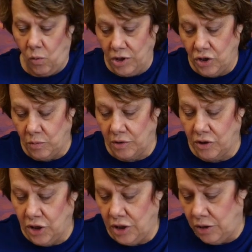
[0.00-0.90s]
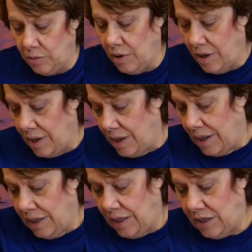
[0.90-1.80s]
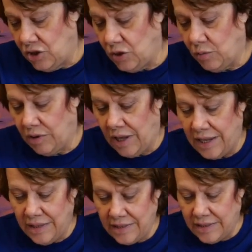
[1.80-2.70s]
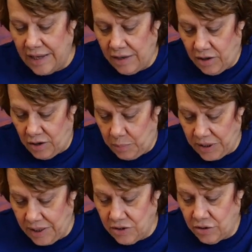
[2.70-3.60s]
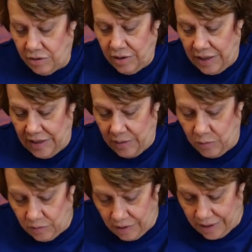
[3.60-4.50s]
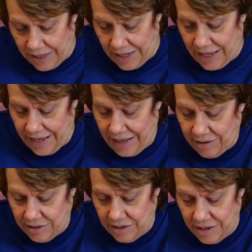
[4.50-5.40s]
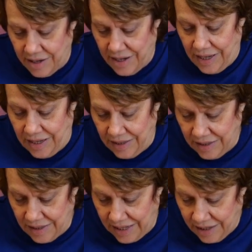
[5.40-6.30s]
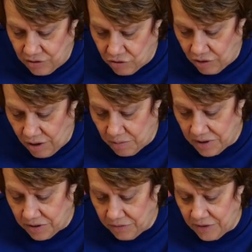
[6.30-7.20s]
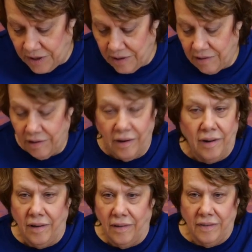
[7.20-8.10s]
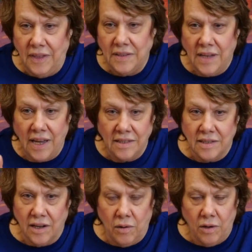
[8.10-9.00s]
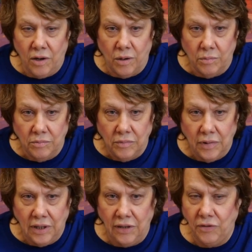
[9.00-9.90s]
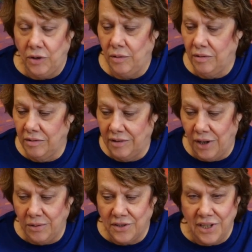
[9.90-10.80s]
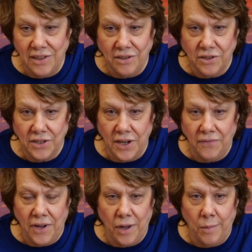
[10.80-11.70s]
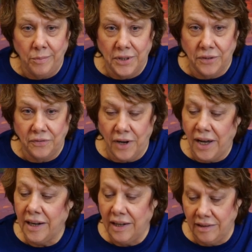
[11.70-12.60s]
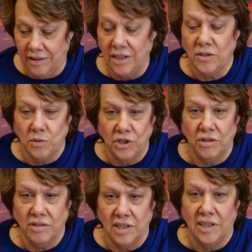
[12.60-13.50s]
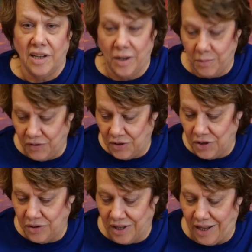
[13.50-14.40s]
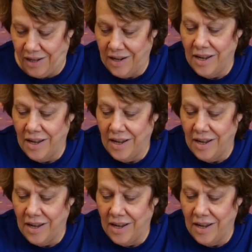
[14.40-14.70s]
what you will do is you will lay this down on a picture, and it will lay out, and then they can draw with their finger. This has to go home. If you don't send their stuff home till Friday, this one you send home if you do that.